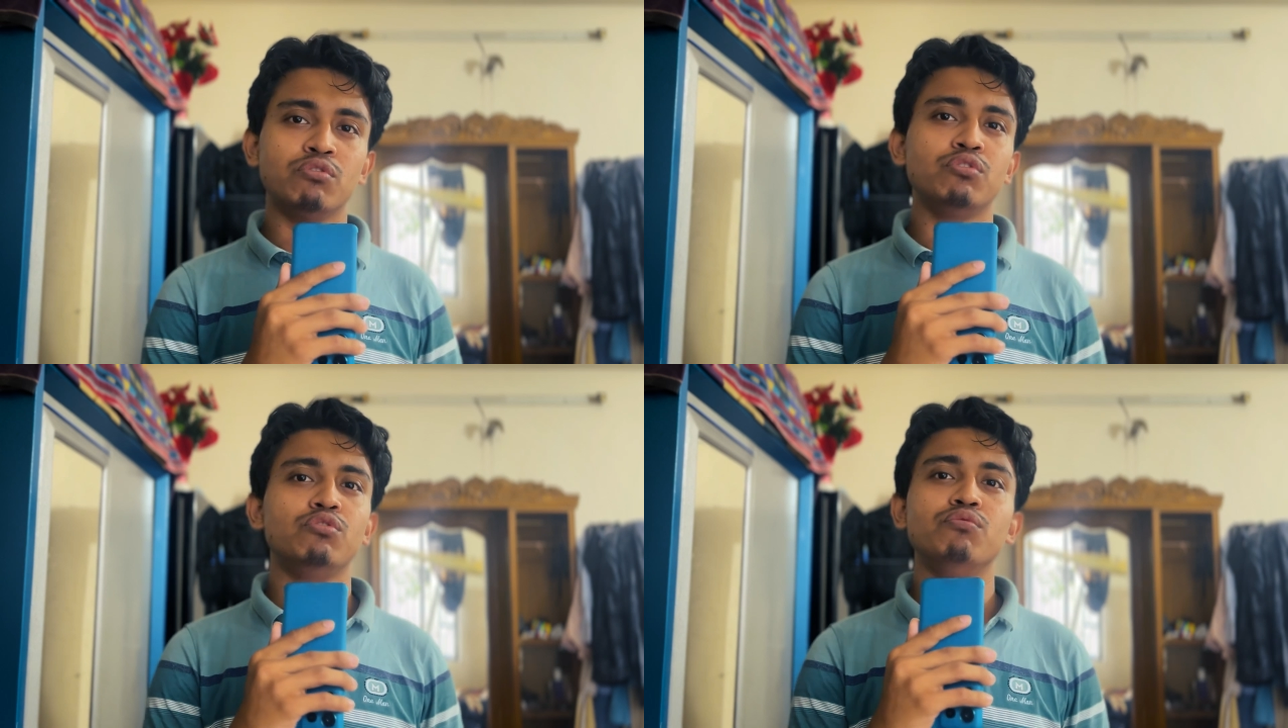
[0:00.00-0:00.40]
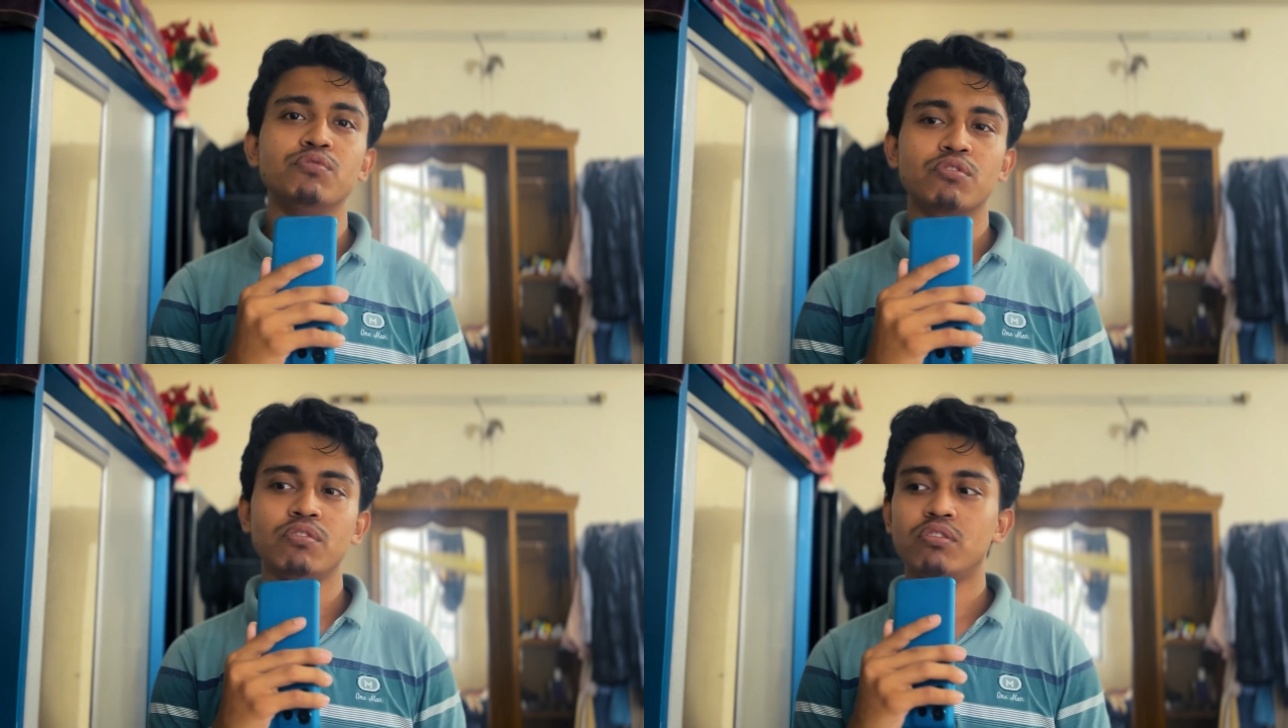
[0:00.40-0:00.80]
to doom
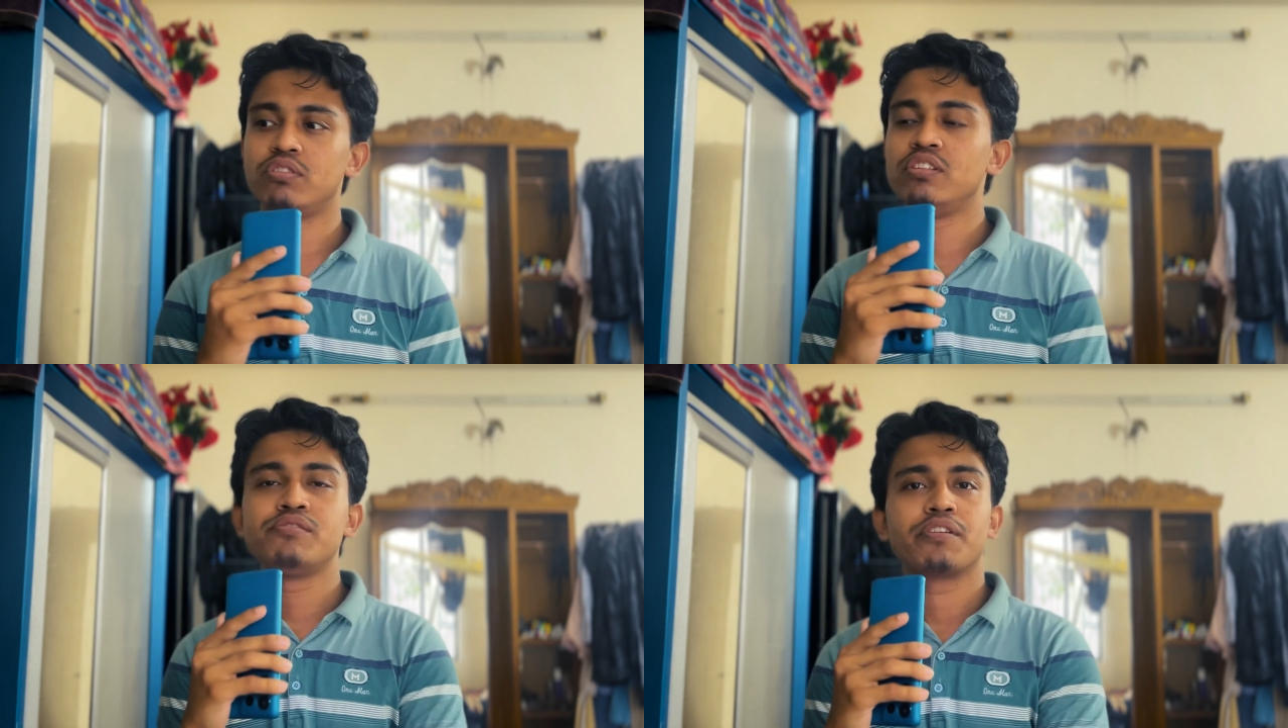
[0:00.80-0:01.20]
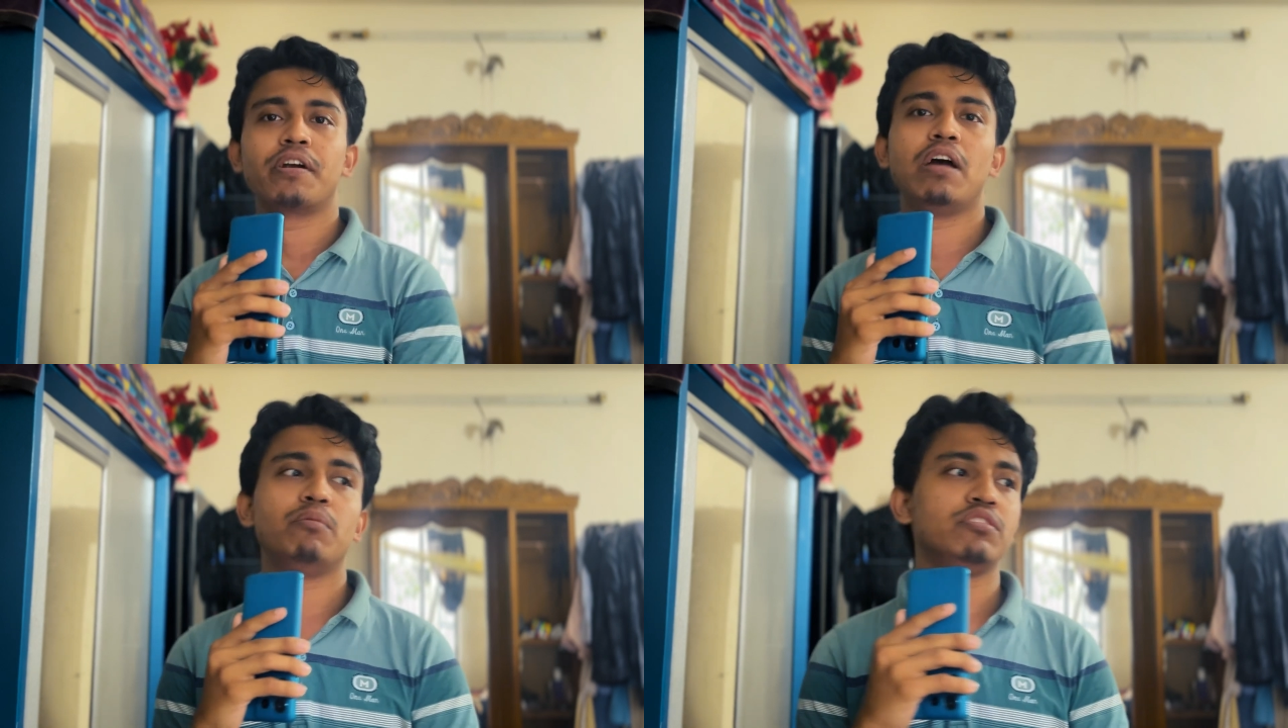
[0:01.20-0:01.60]
scroll on
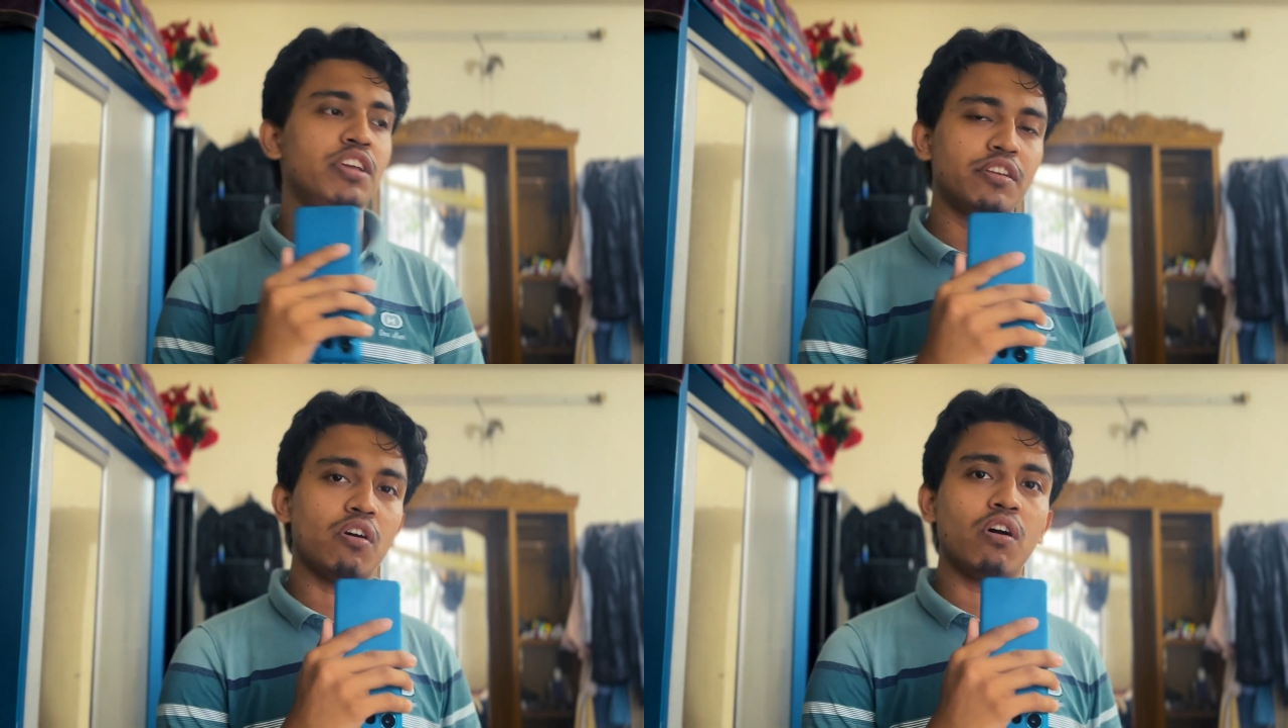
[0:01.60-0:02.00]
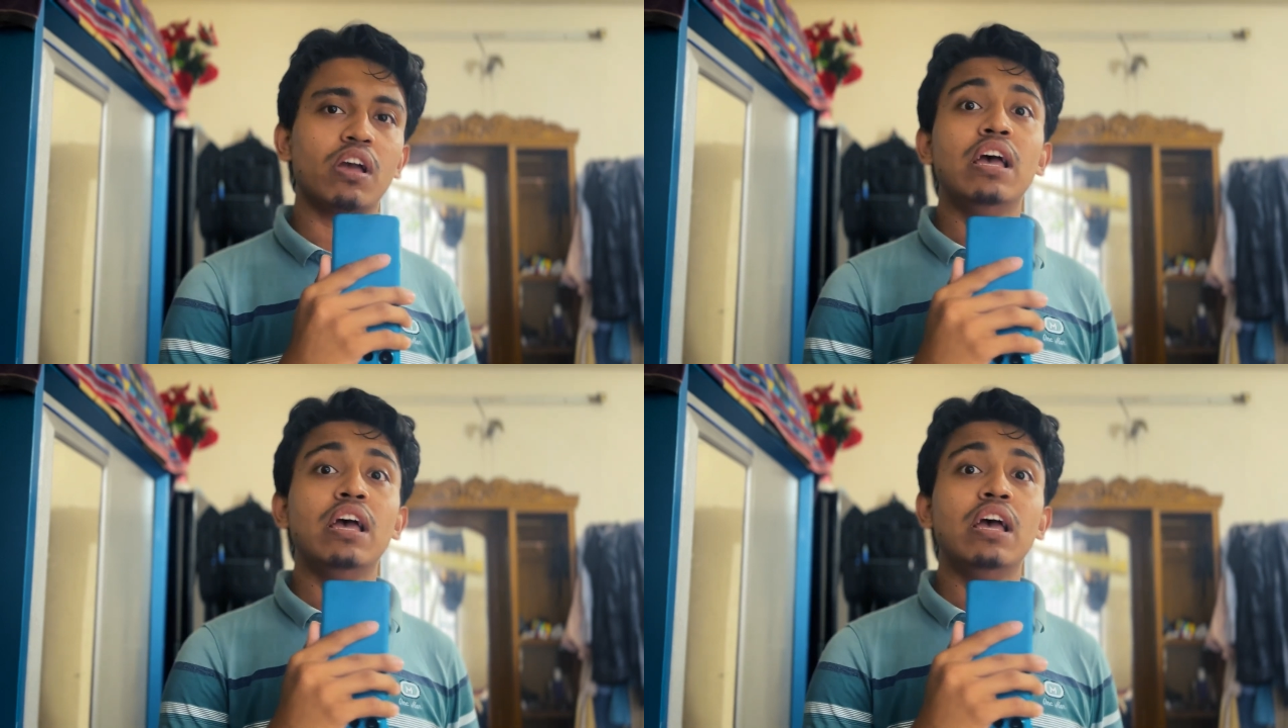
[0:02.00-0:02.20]
Instagram or TikTok.